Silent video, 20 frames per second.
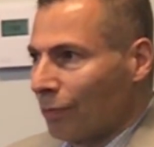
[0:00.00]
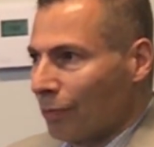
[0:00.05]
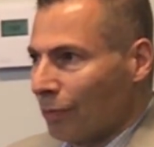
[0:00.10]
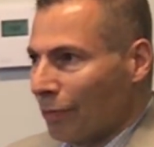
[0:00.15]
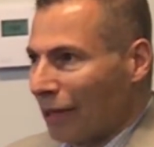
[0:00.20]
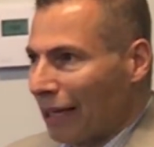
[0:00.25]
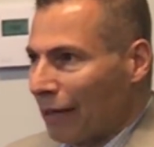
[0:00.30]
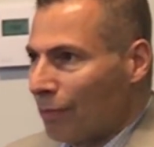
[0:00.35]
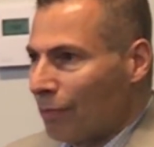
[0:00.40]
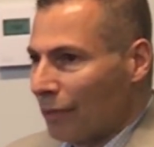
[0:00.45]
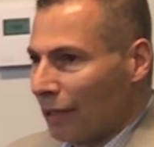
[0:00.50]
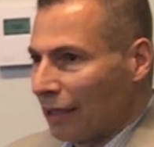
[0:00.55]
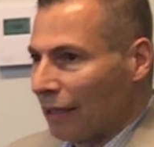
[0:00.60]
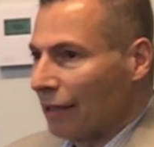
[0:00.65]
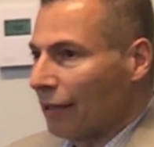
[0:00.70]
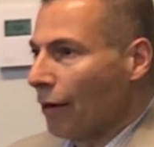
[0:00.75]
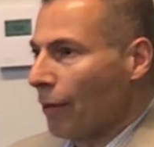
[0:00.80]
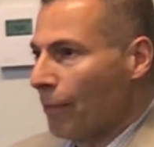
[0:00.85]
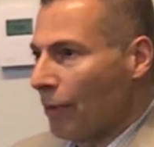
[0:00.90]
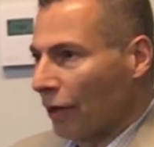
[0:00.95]
made
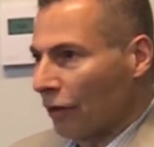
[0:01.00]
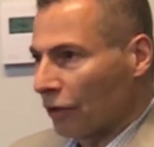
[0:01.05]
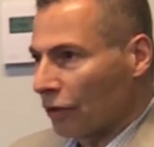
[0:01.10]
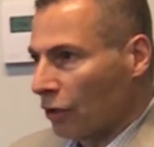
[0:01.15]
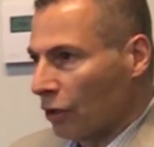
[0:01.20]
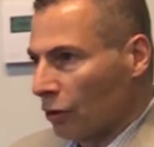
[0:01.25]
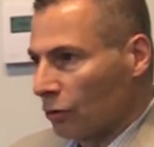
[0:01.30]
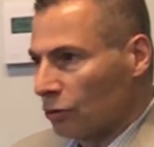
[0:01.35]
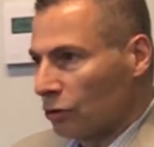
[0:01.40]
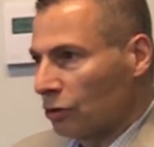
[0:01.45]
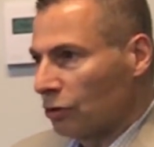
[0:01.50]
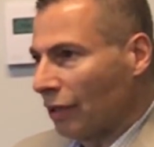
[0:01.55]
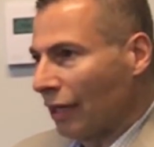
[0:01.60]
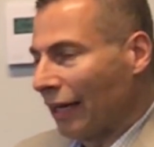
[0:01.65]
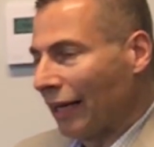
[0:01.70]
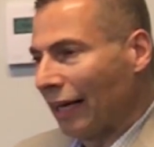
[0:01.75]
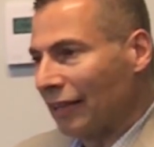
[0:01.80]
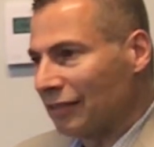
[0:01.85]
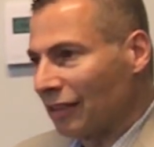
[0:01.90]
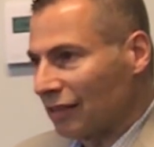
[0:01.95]
me a better coach.
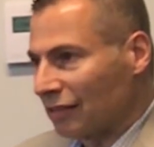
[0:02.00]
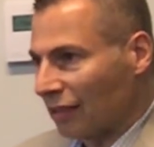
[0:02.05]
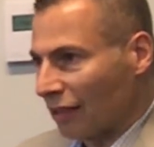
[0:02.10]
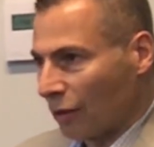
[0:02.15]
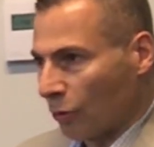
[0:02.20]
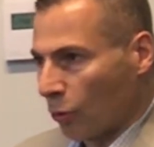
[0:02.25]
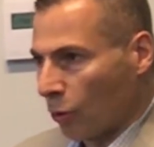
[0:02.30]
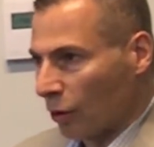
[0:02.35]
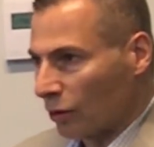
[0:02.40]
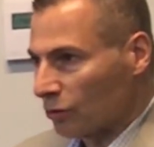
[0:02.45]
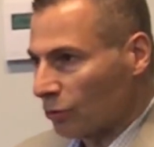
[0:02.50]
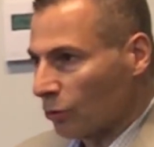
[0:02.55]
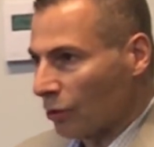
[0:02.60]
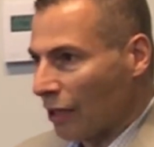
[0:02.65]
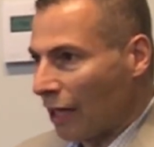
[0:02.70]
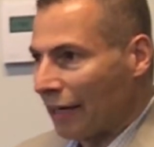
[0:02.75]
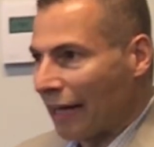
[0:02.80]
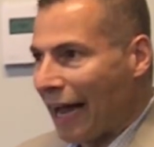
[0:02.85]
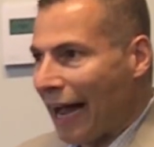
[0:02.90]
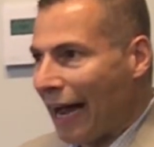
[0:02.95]
And as he said, he wears a
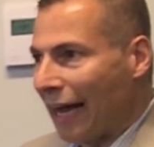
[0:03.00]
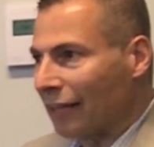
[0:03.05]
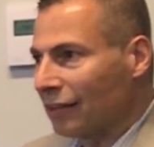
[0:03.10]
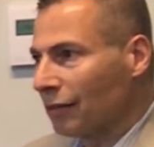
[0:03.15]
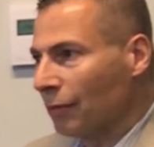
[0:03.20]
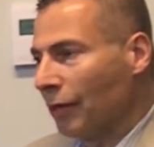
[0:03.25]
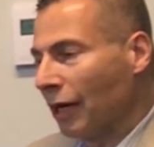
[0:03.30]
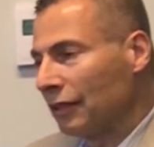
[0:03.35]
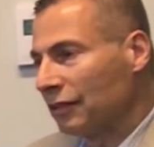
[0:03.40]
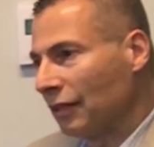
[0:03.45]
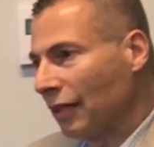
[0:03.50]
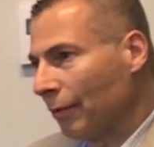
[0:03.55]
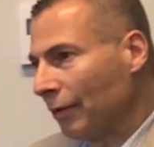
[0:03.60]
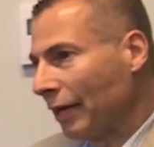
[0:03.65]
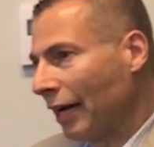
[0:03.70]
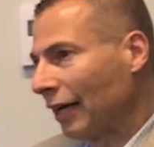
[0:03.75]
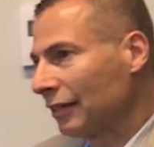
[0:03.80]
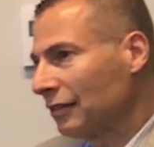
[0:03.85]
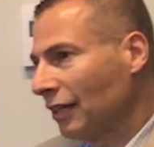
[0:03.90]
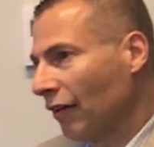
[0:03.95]
lot of hats. Imagine how many
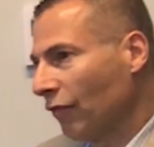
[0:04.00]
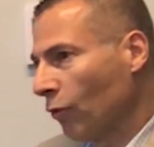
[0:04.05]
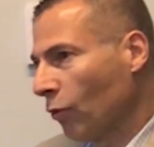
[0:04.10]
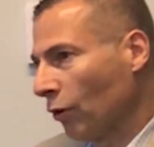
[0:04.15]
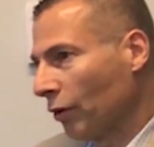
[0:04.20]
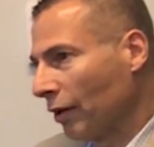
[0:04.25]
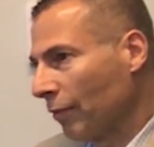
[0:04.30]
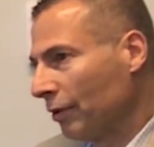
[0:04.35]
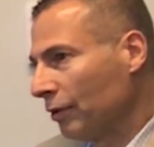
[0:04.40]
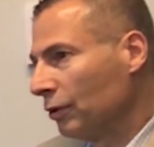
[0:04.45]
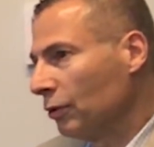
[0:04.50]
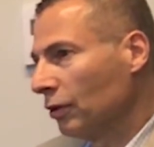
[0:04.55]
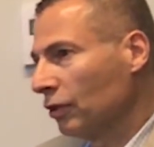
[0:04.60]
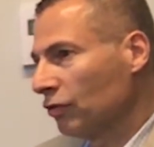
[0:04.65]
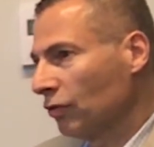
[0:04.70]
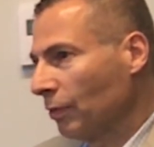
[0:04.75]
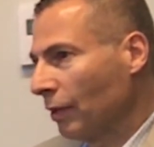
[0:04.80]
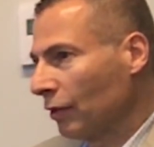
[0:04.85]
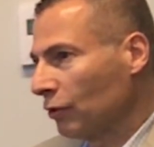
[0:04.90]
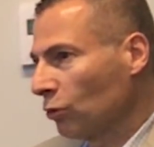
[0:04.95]
hats I've worn. I've been doing
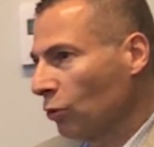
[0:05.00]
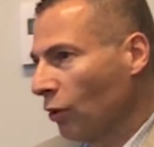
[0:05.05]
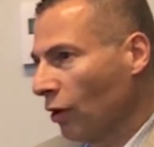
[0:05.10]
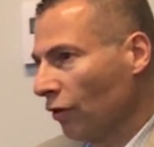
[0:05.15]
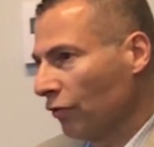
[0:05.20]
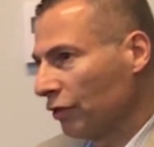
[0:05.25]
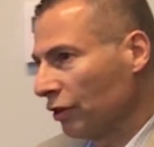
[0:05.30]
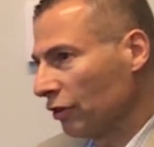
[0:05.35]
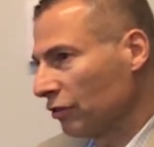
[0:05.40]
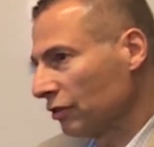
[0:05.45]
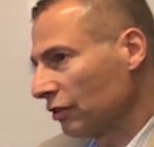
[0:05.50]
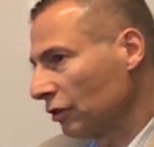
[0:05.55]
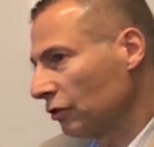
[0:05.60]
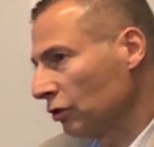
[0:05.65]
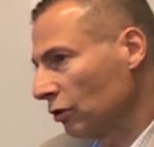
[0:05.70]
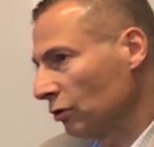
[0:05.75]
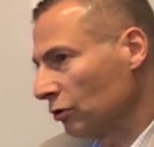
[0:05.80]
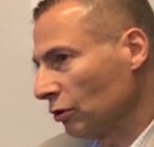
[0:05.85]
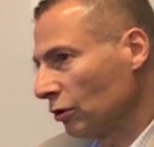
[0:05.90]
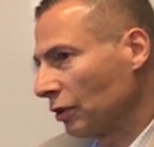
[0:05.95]
this for about 12 years at
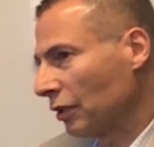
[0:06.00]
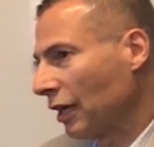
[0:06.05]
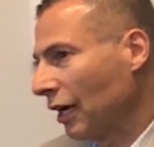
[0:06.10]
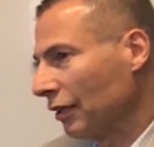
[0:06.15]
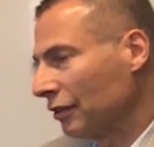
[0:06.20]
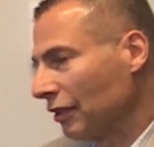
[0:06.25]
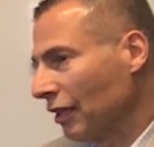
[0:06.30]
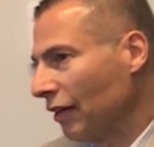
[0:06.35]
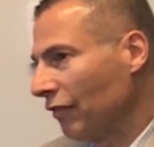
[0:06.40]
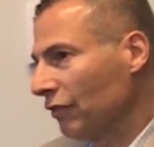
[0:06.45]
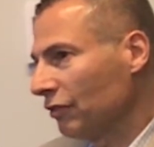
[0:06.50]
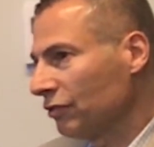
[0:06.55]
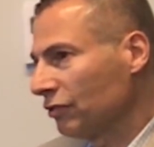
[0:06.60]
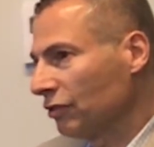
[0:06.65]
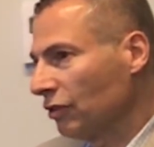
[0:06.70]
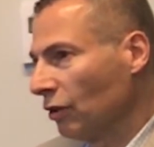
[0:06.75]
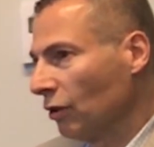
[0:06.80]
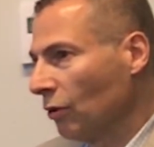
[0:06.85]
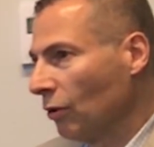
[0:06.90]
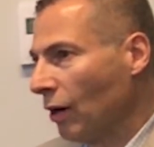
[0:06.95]
the junior college level.
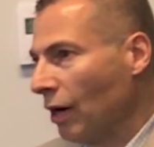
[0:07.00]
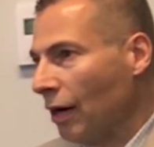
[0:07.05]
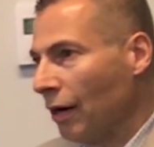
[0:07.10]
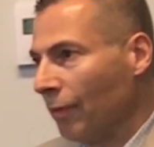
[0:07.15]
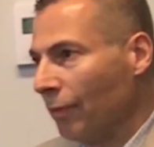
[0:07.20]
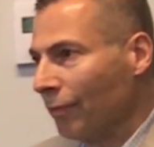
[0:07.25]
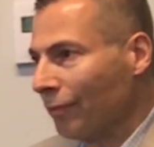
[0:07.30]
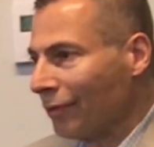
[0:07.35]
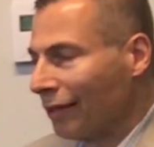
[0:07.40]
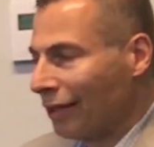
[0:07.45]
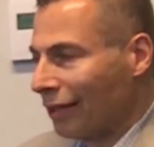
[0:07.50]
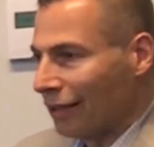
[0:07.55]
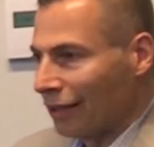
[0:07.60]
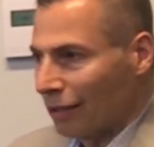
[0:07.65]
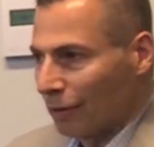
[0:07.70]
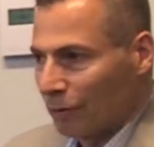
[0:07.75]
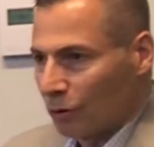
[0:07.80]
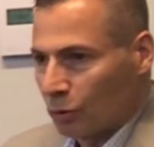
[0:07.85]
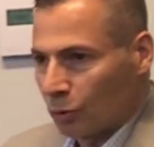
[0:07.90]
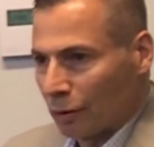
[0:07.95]
So,
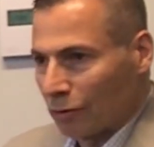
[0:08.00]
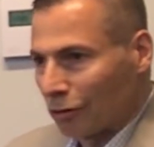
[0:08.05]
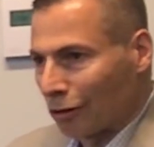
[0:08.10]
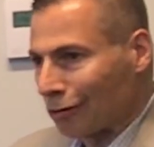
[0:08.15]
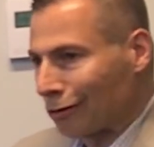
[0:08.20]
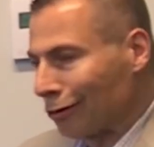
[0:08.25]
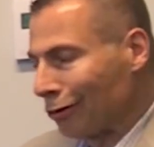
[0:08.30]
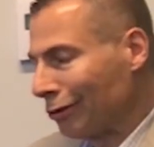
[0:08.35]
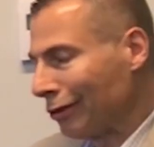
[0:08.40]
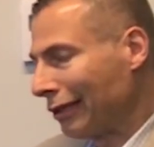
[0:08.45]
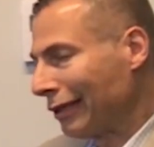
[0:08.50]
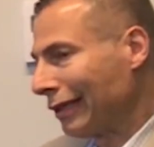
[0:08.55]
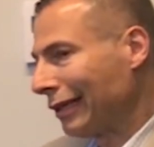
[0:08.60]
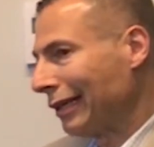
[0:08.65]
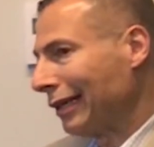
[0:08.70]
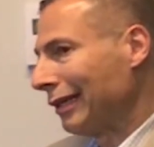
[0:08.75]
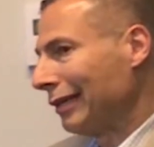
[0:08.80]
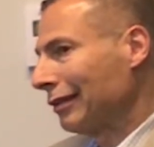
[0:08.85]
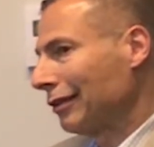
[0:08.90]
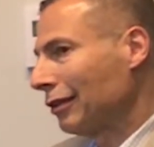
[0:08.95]
between recruiting
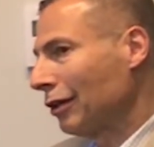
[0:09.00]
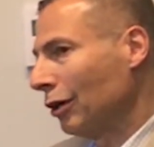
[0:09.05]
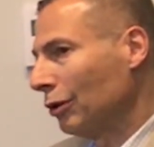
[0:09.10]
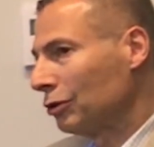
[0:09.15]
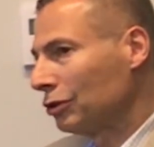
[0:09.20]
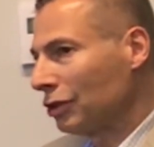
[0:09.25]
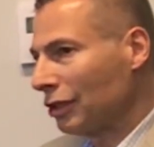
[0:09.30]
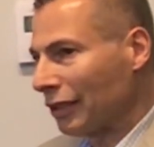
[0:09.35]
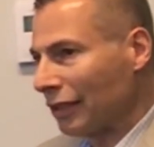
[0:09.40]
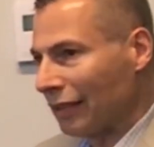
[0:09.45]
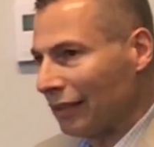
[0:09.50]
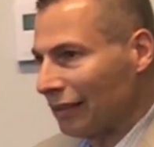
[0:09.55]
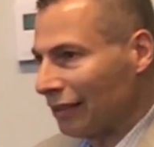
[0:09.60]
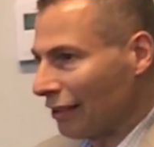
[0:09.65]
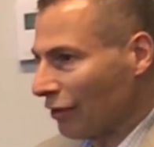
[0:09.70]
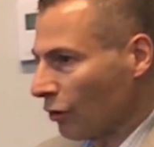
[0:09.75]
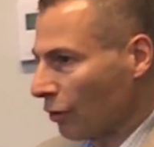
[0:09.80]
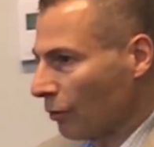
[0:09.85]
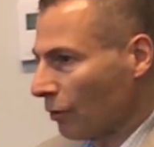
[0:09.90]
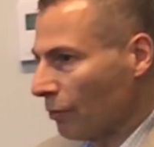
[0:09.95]
and coaching and
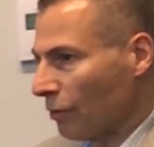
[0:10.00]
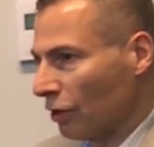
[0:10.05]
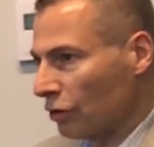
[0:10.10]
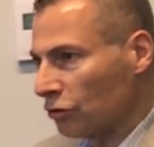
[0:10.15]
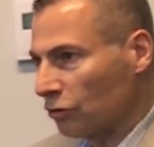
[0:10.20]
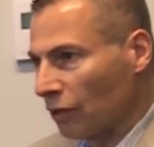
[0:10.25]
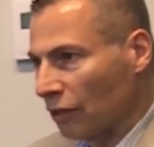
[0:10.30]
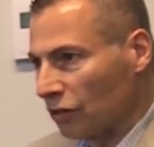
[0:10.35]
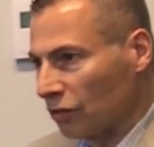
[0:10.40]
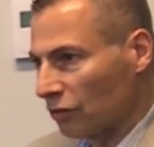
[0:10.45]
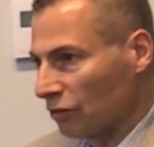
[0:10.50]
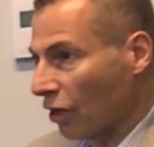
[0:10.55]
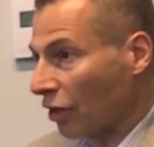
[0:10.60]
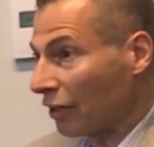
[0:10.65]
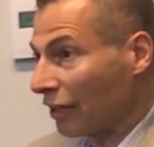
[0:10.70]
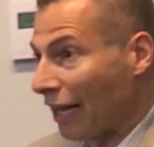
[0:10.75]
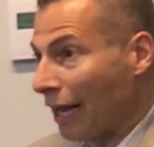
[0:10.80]
dealing with administration on